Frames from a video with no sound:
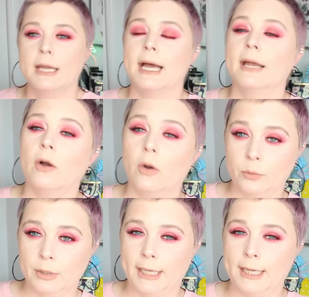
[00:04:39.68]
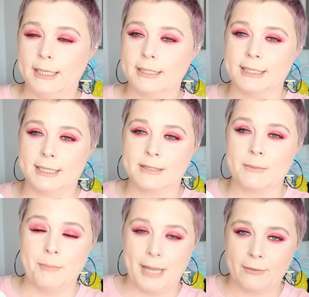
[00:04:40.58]
Not only is this
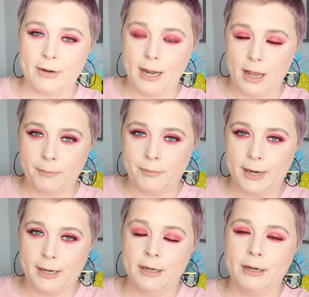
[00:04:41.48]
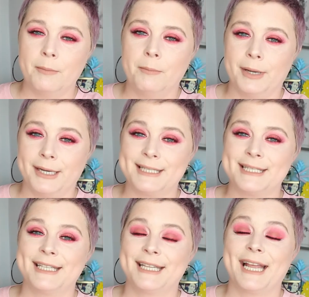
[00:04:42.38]
battery operated but it
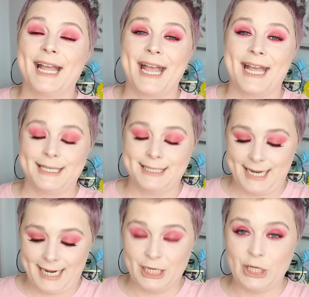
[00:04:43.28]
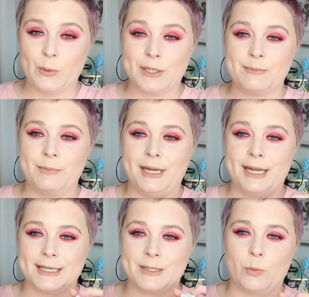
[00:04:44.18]
has a
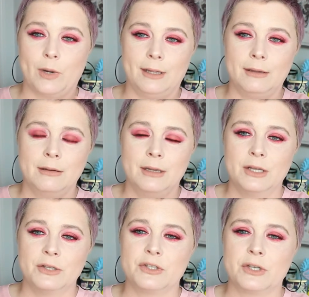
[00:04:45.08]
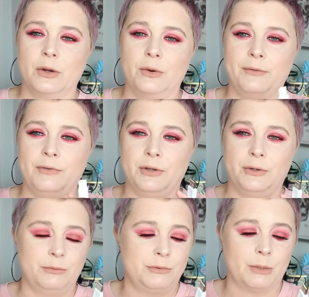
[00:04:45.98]
USB as well so if
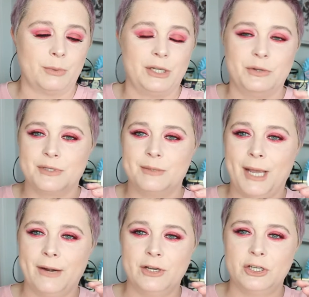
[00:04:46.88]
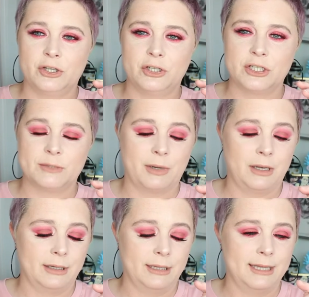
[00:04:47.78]
you don't wanna use the batteries, you could just
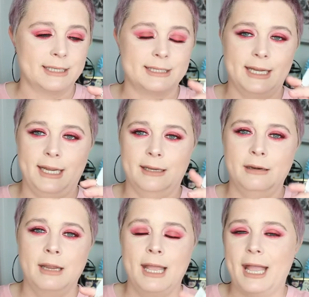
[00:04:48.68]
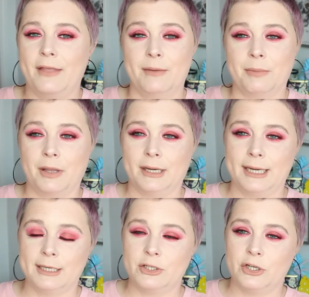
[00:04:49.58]
plug this in and then plug it
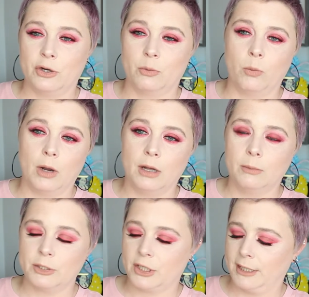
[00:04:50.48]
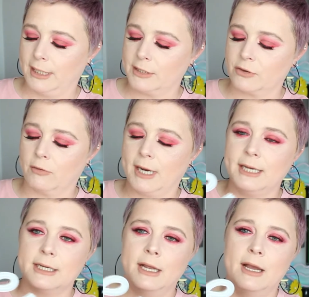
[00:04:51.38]
into your wall, which I think is
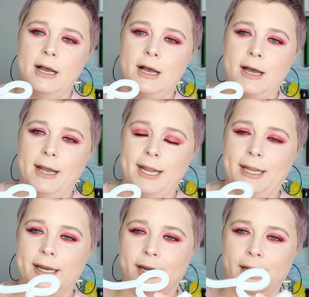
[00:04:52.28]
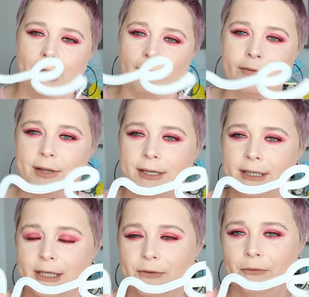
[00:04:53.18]
great. I love
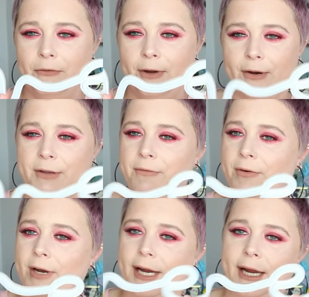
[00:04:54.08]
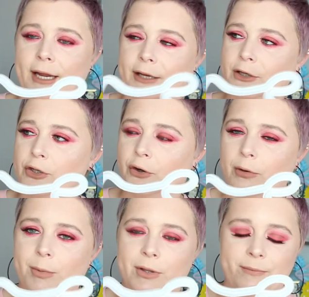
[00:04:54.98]
this. It's very, very
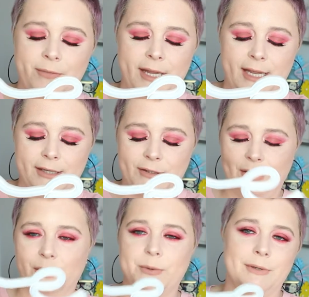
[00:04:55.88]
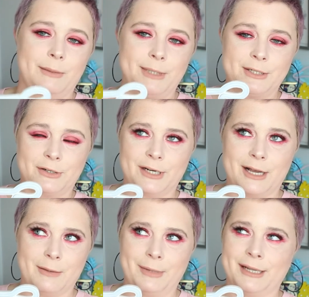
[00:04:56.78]
durable. So let me turn it
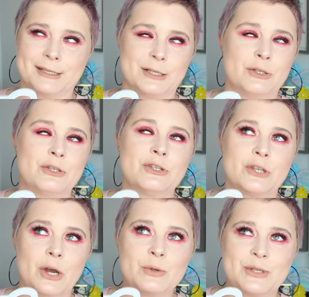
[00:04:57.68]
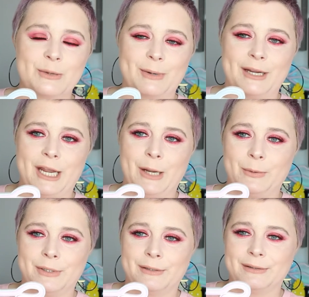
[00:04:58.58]
on because it's so super
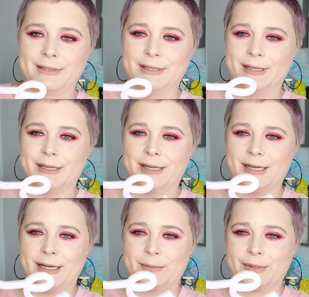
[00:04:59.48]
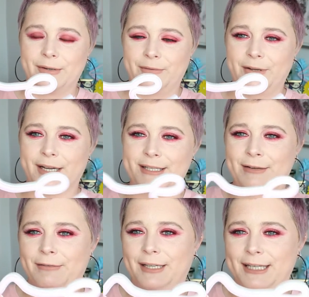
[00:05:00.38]
cute. I wonder if you guys
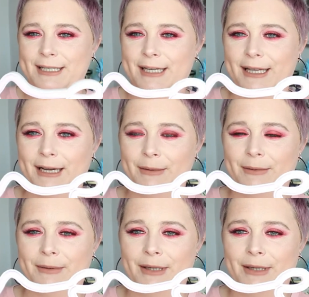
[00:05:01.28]
can really see that.